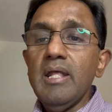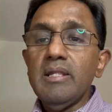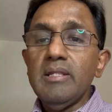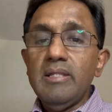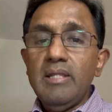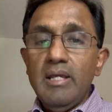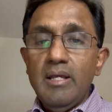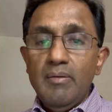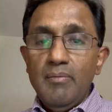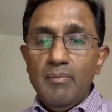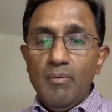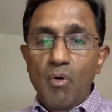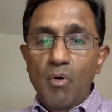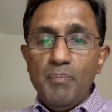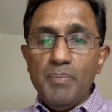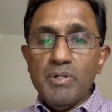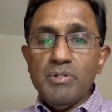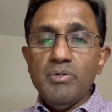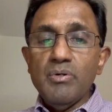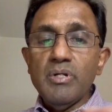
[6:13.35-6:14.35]
their
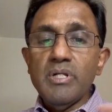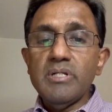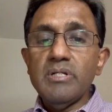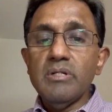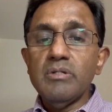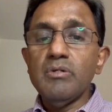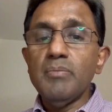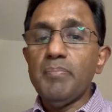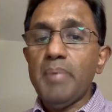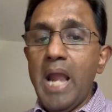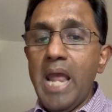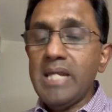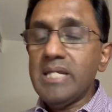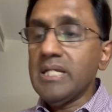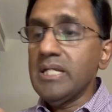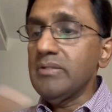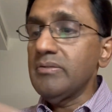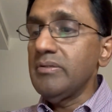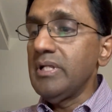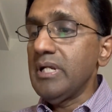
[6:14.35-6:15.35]
opportunity to
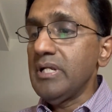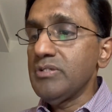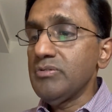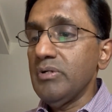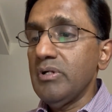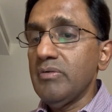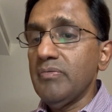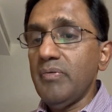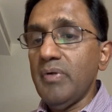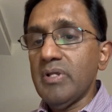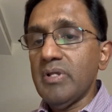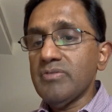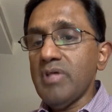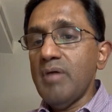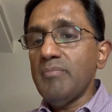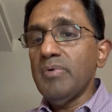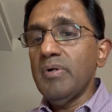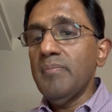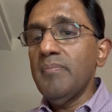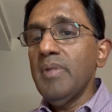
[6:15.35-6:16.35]
practice the rituals. For
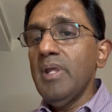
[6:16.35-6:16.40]
example,